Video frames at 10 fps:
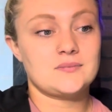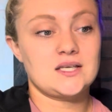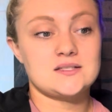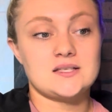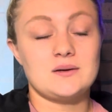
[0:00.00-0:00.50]

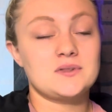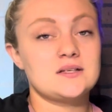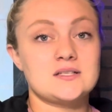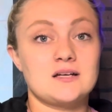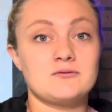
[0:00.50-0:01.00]
Same thing
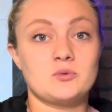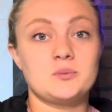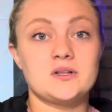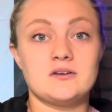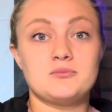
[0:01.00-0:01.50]
said for when
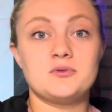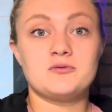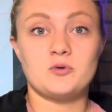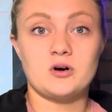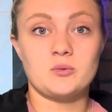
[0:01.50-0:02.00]
we lift
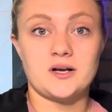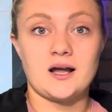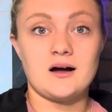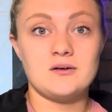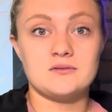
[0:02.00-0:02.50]
before a
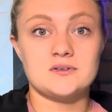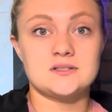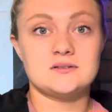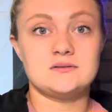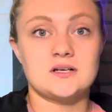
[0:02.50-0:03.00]
workout. If
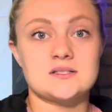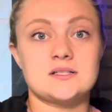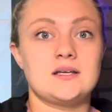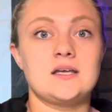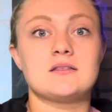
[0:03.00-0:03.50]
it
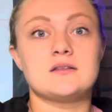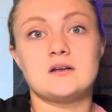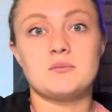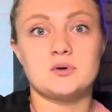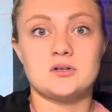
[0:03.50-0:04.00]
doesn't hit the
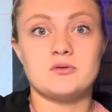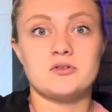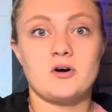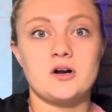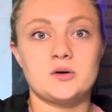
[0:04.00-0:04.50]
number you
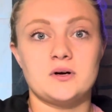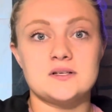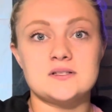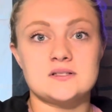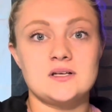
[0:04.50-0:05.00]
thought it
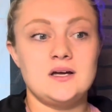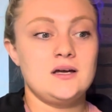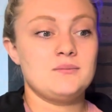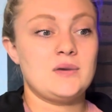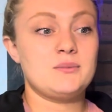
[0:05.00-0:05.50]
was,
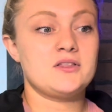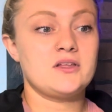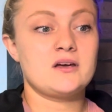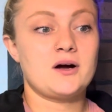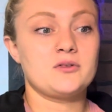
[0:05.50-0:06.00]
maybe
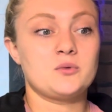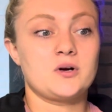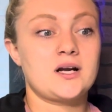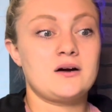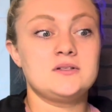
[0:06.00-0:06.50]
think about the
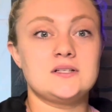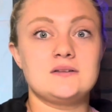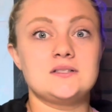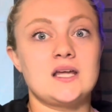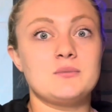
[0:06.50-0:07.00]
workout you did
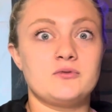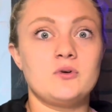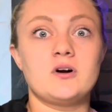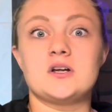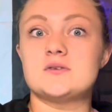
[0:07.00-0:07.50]
the day
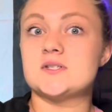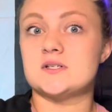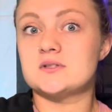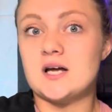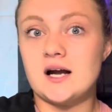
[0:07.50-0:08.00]
before. Are you
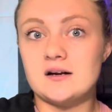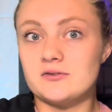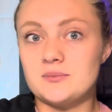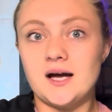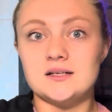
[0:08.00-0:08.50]
still tired
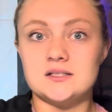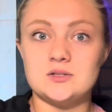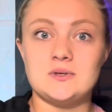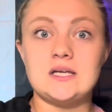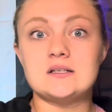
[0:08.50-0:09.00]
from that? Did
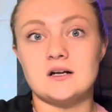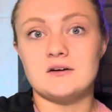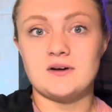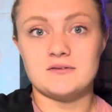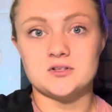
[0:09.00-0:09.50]
you eat
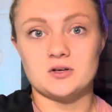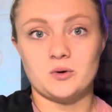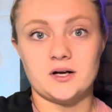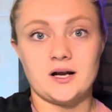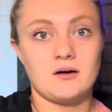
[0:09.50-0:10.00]
enough after your
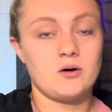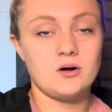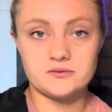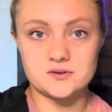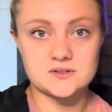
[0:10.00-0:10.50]
workout?
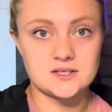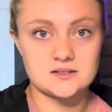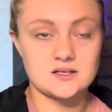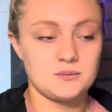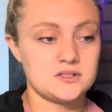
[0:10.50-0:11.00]
All of those
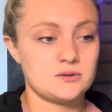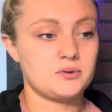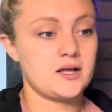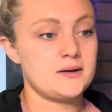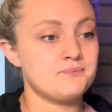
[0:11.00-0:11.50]
things come into
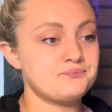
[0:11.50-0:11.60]
play.